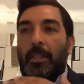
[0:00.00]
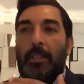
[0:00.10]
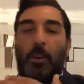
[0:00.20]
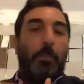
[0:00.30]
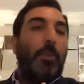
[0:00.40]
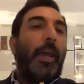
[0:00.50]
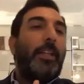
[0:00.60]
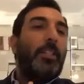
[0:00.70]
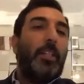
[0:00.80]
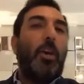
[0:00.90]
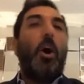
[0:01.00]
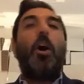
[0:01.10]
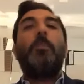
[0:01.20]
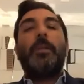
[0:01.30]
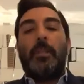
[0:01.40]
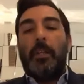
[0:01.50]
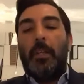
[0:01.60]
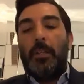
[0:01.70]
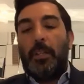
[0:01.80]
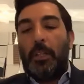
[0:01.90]
that are planned to carpet
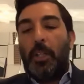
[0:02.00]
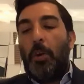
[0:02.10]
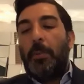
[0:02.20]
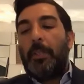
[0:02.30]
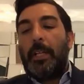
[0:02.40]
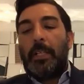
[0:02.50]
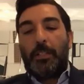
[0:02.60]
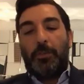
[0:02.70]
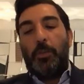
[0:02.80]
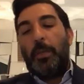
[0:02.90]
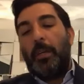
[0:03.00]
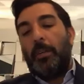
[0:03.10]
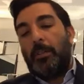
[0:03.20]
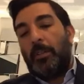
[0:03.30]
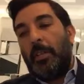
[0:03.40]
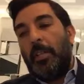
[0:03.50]
the globe in the next few years.